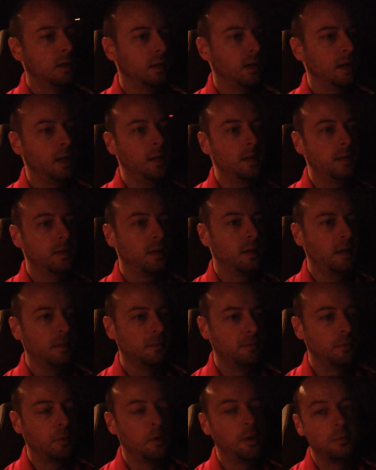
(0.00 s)

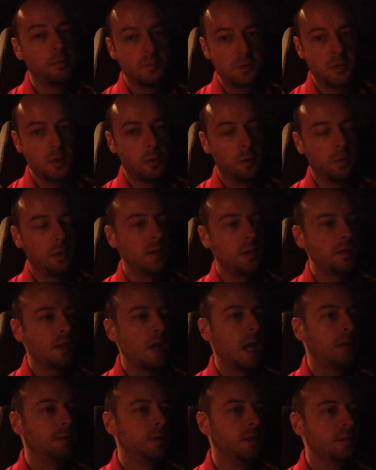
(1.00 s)
anything from donuts,
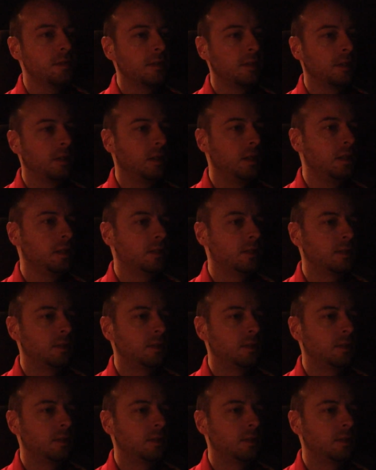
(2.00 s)
obviously,